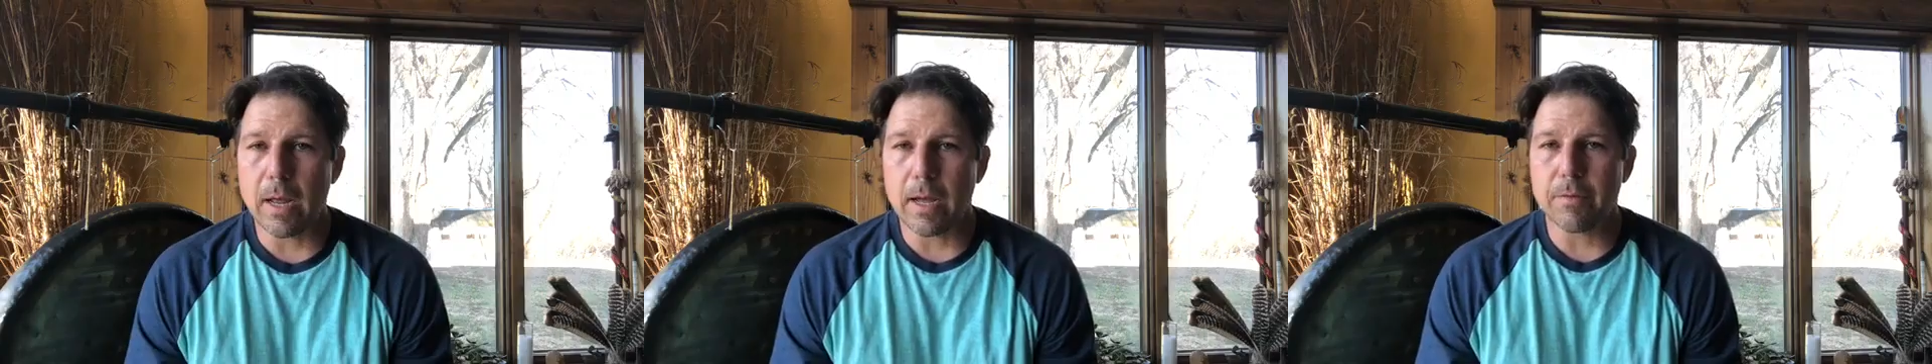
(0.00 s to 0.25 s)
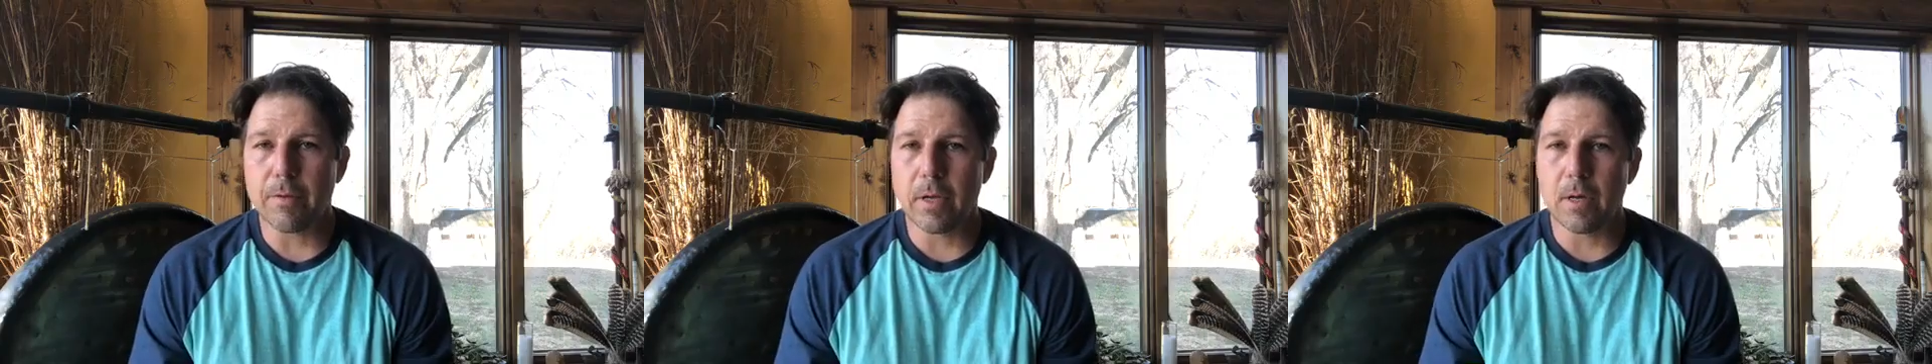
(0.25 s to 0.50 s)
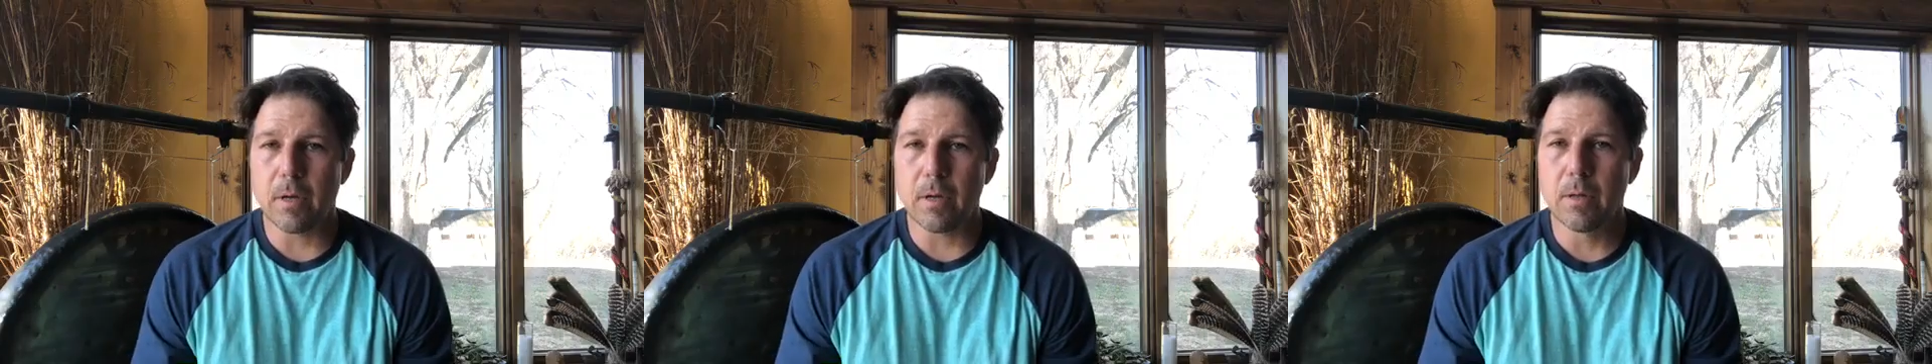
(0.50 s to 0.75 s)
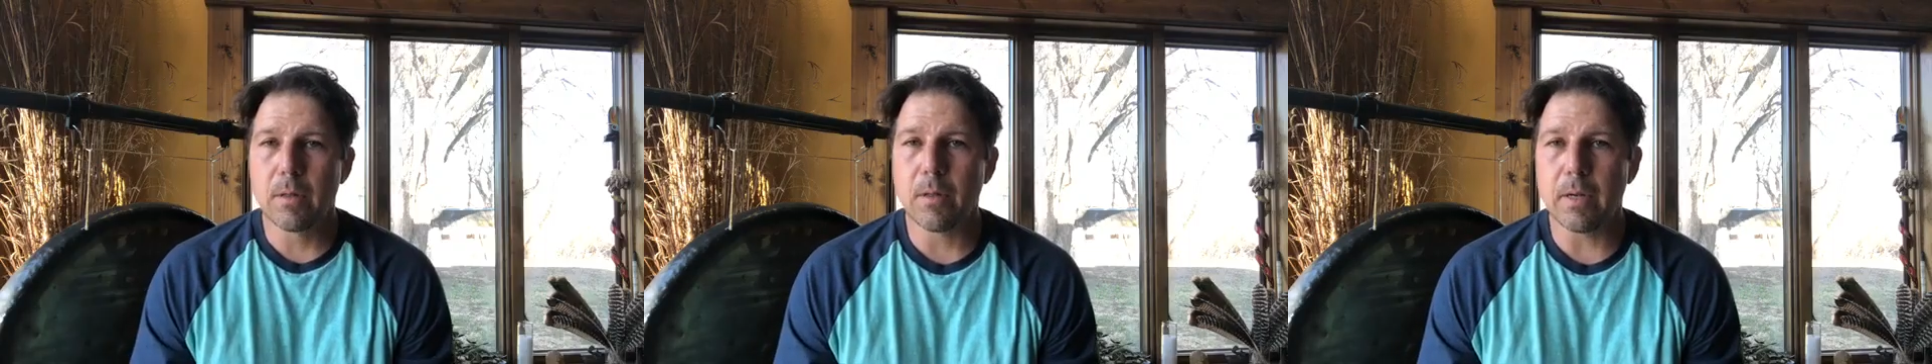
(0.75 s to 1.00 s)

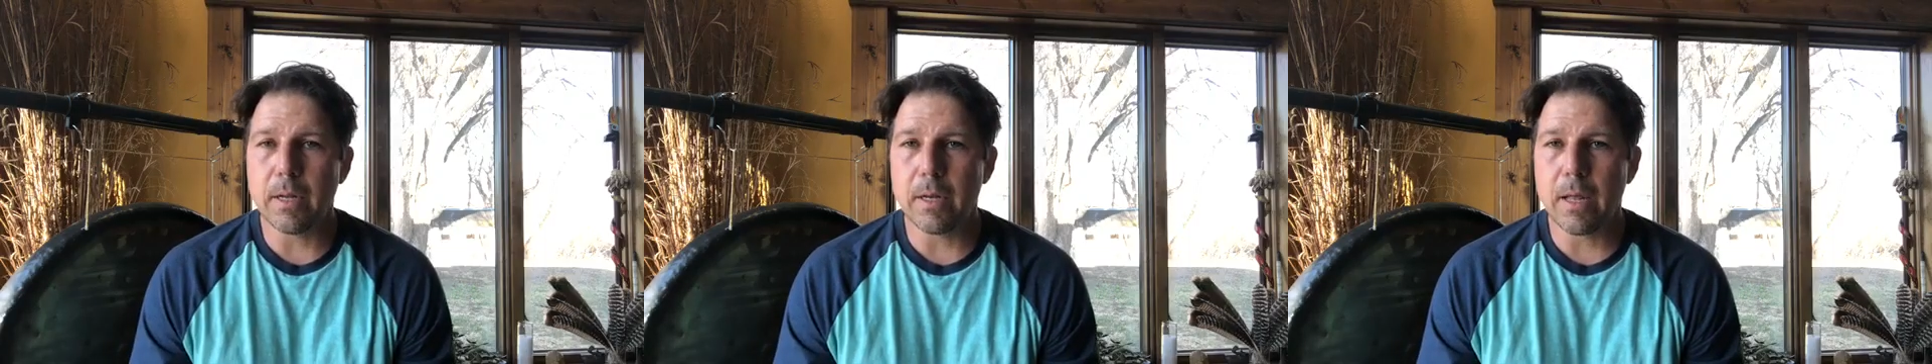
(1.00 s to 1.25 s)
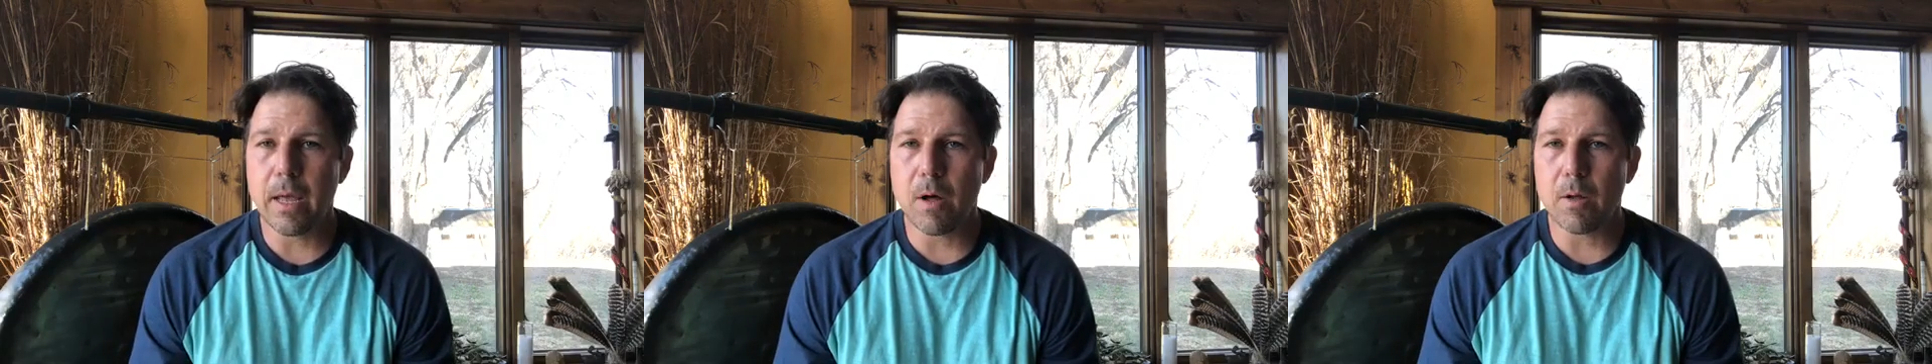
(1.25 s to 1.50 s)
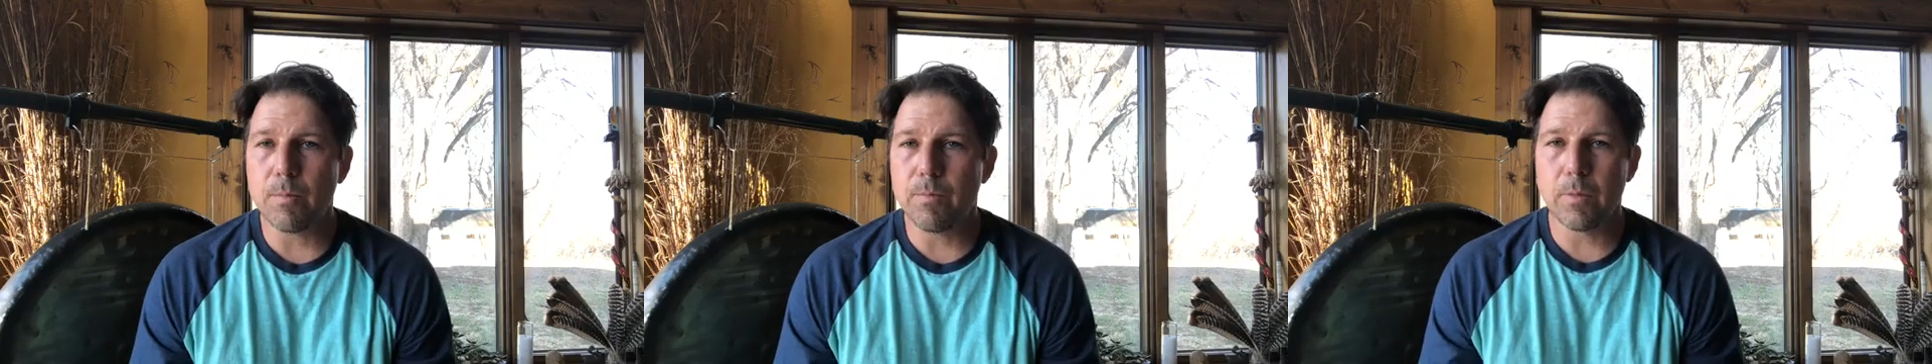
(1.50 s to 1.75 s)
exhale than inhale.